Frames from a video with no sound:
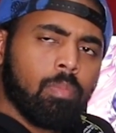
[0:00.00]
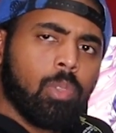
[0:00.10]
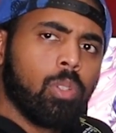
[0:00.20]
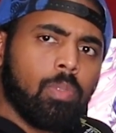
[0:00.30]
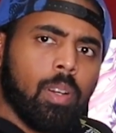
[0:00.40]

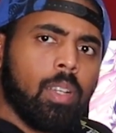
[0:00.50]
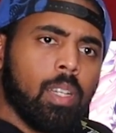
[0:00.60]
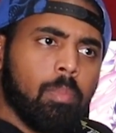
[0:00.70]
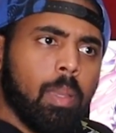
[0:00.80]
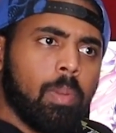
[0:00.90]
Those are very
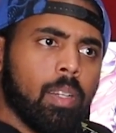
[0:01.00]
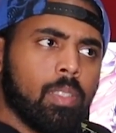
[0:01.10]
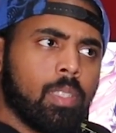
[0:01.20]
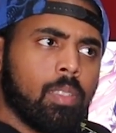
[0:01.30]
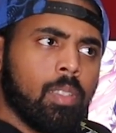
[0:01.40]
good. Maybe
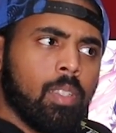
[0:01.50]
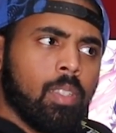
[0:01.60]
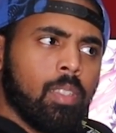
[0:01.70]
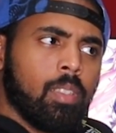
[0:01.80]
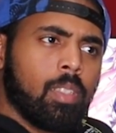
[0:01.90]
there's
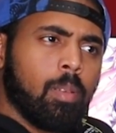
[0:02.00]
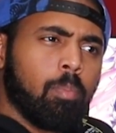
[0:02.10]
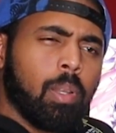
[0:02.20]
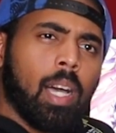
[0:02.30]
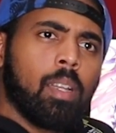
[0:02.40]

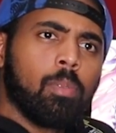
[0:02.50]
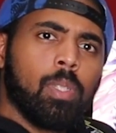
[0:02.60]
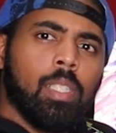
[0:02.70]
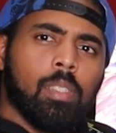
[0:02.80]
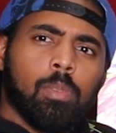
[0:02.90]
some plot
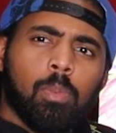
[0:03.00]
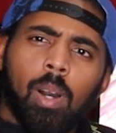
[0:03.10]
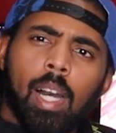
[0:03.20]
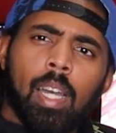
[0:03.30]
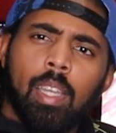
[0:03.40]
reason
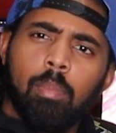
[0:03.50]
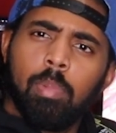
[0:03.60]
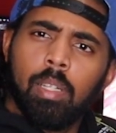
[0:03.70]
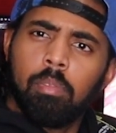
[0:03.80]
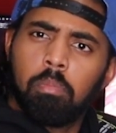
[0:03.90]
why,
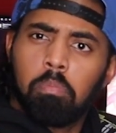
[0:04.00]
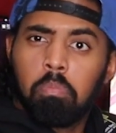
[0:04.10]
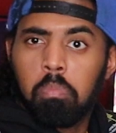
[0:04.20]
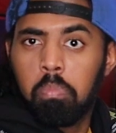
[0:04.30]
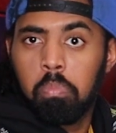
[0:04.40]
but
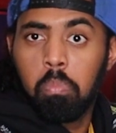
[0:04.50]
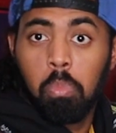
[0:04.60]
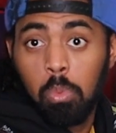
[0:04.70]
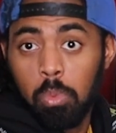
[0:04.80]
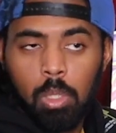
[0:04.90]

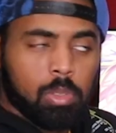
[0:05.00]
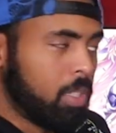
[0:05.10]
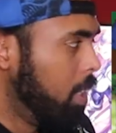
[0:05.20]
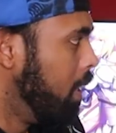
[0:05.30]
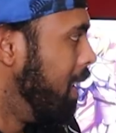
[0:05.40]
who knows?
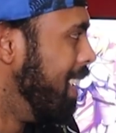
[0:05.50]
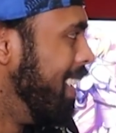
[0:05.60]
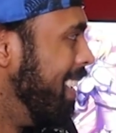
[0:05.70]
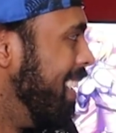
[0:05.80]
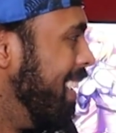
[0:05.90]

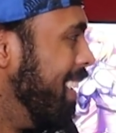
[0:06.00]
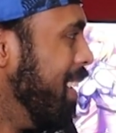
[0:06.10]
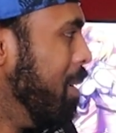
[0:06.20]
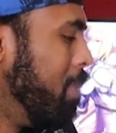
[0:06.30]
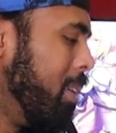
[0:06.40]

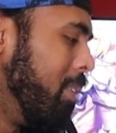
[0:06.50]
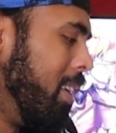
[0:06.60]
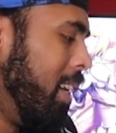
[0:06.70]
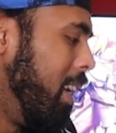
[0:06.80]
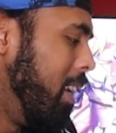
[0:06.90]
But no,
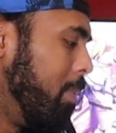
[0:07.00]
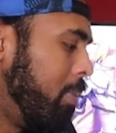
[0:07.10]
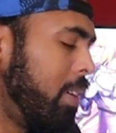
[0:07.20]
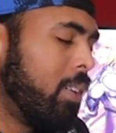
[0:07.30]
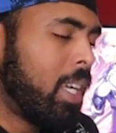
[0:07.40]
the
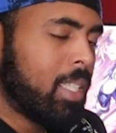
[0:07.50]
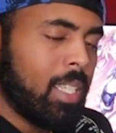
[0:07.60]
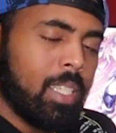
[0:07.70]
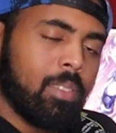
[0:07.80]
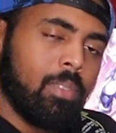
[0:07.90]
figure, like I
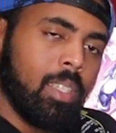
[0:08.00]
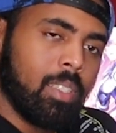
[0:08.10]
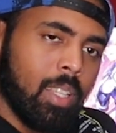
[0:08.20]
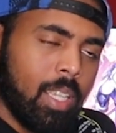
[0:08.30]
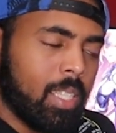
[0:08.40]
said,
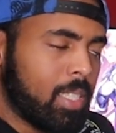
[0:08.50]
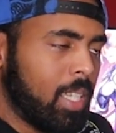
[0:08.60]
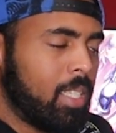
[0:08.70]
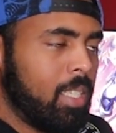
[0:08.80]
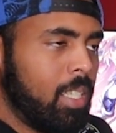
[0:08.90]
is I think it's
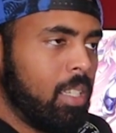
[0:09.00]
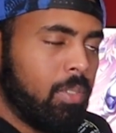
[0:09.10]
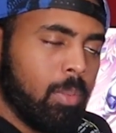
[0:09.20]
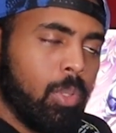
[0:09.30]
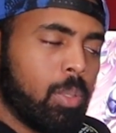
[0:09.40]
nicely
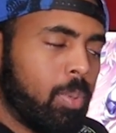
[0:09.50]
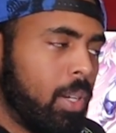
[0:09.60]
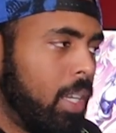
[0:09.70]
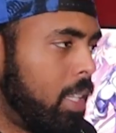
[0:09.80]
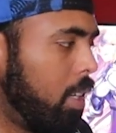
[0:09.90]
detailed for the most
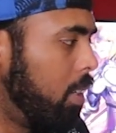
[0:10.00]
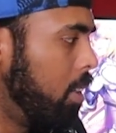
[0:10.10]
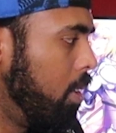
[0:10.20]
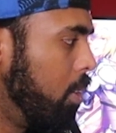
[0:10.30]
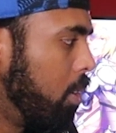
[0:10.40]
part. I
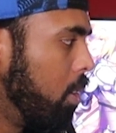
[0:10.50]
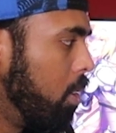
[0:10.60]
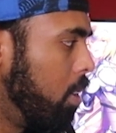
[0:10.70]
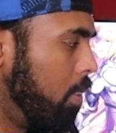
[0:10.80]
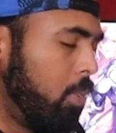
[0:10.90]
think you're
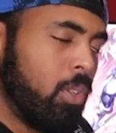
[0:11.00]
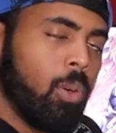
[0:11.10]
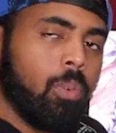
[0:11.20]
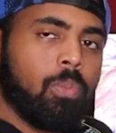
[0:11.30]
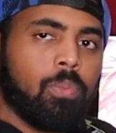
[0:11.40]
gonna, if you
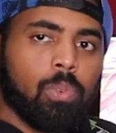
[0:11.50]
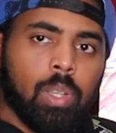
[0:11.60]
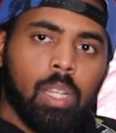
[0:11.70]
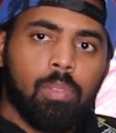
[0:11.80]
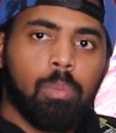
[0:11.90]
know
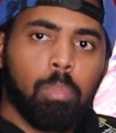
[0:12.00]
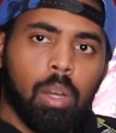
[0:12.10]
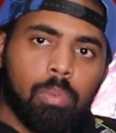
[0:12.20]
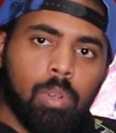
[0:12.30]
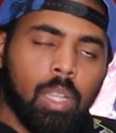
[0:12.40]
Freen, if you
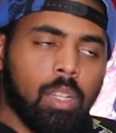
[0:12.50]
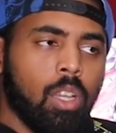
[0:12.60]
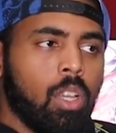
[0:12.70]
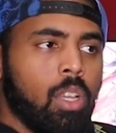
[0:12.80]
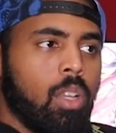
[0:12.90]
bought Freen,
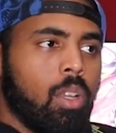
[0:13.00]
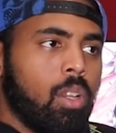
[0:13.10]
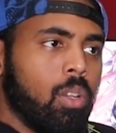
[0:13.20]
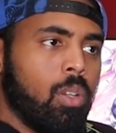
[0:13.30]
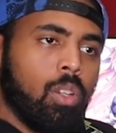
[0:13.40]

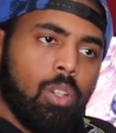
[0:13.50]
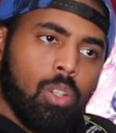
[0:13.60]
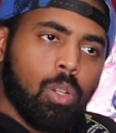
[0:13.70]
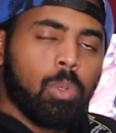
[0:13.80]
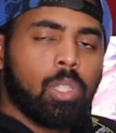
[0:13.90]
you
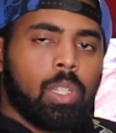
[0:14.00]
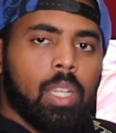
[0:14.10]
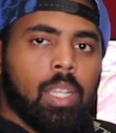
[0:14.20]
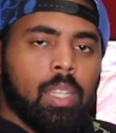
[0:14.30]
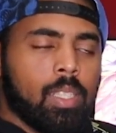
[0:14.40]
know what you're
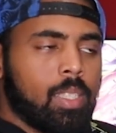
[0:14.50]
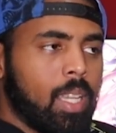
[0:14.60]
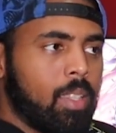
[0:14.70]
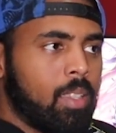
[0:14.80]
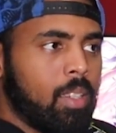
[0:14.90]
getting. It's
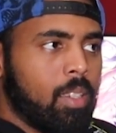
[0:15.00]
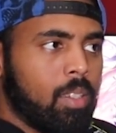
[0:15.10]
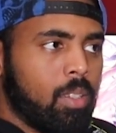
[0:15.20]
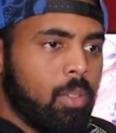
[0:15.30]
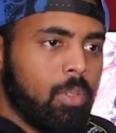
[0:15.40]

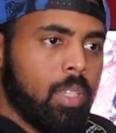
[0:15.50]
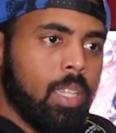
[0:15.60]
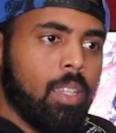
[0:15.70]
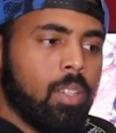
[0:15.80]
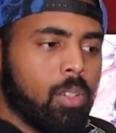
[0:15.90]
nothing
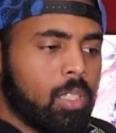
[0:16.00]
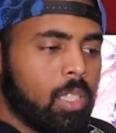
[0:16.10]
unique or